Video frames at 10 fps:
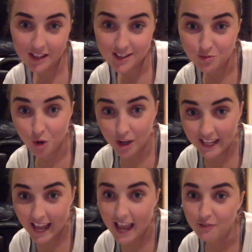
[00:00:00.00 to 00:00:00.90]
is
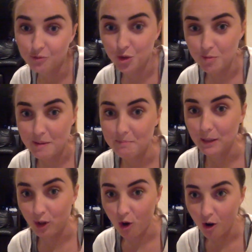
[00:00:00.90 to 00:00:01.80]
Rocky and Ruby
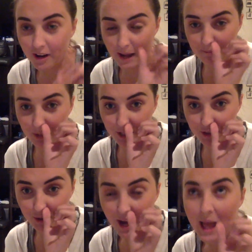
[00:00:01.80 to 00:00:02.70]
Blog, I'm pretty
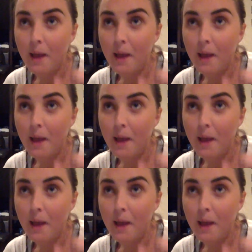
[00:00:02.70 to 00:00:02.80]
sure.